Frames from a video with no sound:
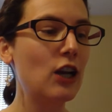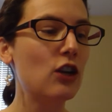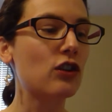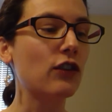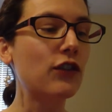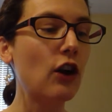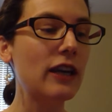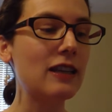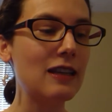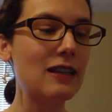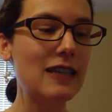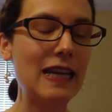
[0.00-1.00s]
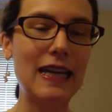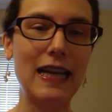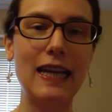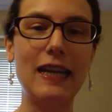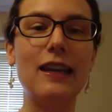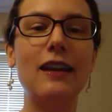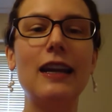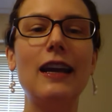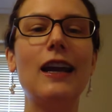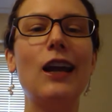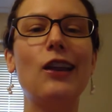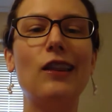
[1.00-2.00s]
So focus and sink in.
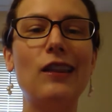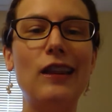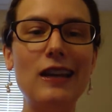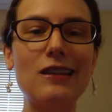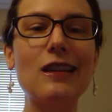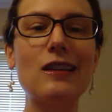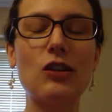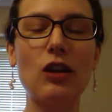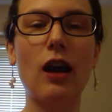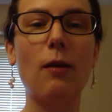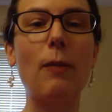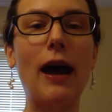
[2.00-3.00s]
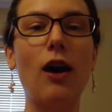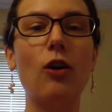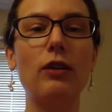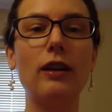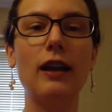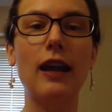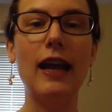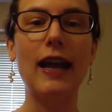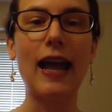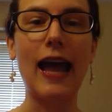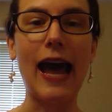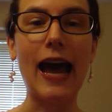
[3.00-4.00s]
This is about
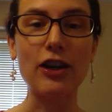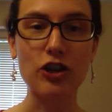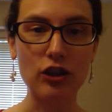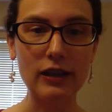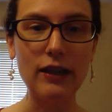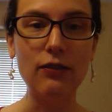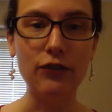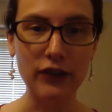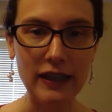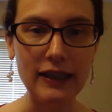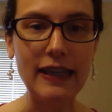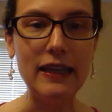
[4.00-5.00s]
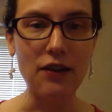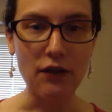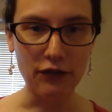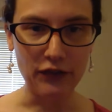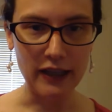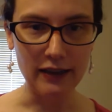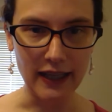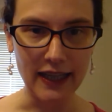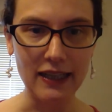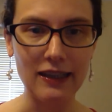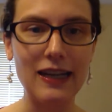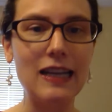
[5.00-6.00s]
actually feeling the feeling.